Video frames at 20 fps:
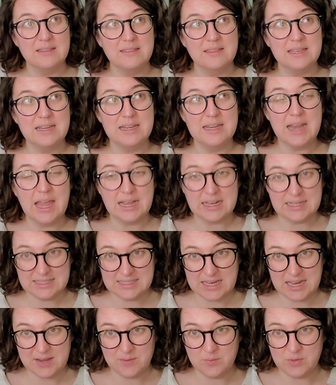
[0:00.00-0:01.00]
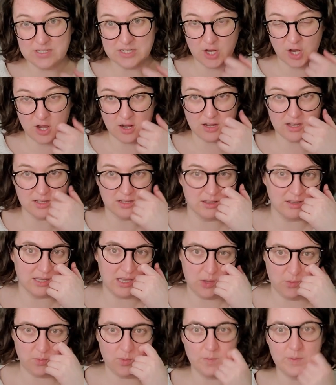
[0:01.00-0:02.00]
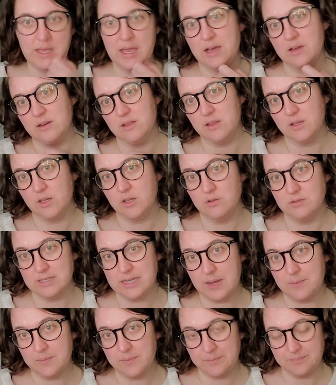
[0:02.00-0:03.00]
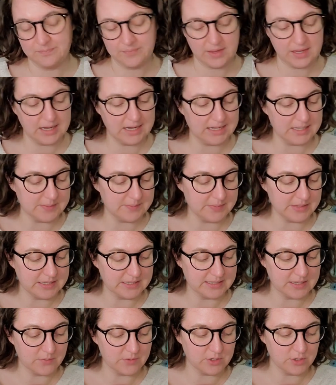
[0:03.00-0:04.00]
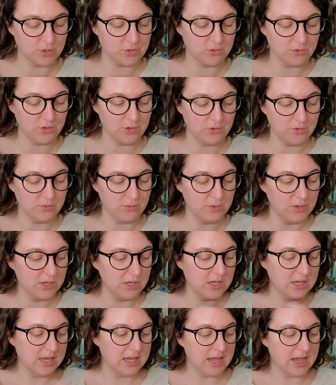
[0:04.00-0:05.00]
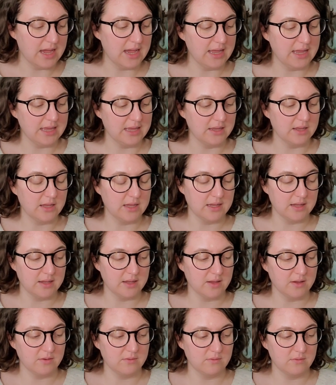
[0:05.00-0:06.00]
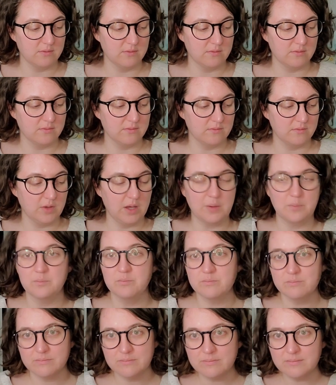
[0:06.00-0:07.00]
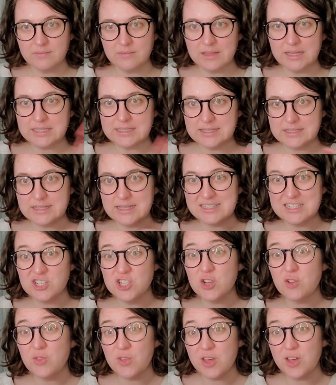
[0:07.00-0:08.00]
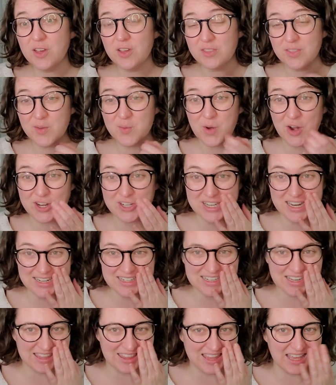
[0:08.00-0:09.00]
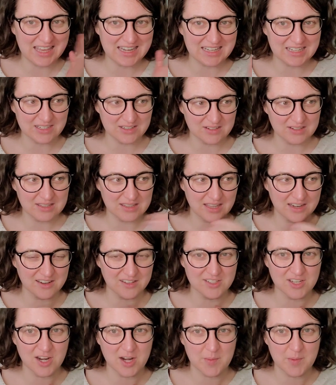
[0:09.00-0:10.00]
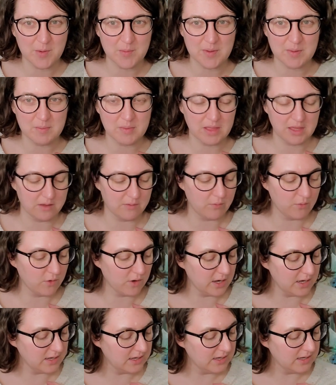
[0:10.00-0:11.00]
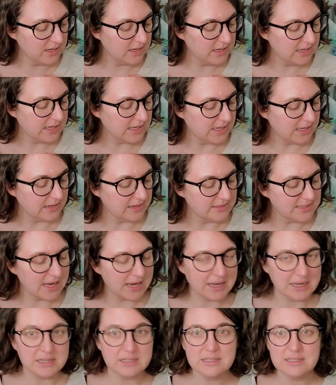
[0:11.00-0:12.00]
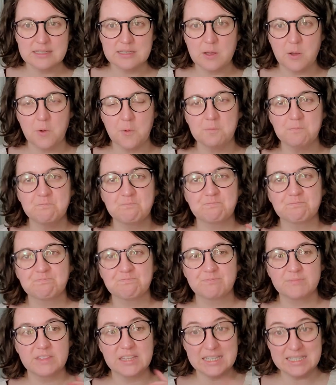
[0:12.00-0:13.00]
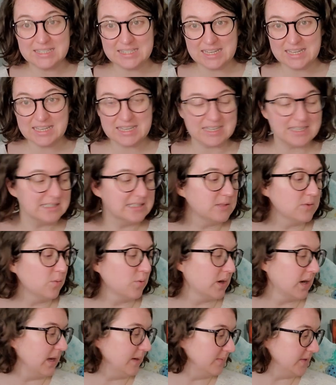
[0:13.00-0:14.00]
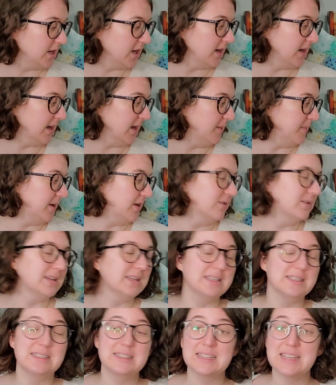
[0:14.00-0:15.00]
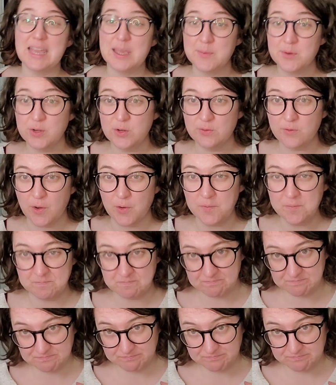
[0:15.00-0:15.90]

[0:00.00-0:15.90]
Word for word: the next time we talk, it will be out of the Q snap um, because I want to show you. I uh, well, let's let's show the the project and then then I'll talk about my plan for it in a second. So this is what I'm talking about is Gamer Nouveau